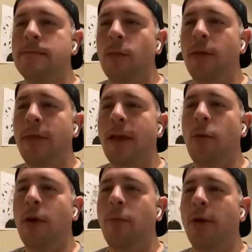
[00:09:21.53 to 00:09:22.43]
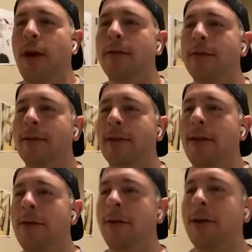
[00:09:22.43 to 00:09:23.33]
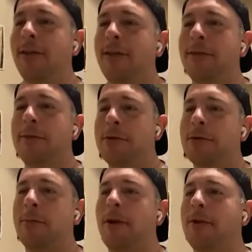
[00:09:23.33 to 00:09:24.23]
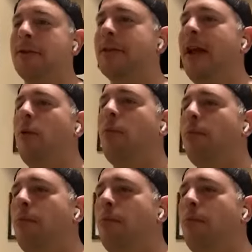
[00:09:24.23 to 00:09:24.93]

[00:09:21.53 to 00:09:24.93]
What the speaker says: One thing I want to point out, since I got you and I got these images up here, just how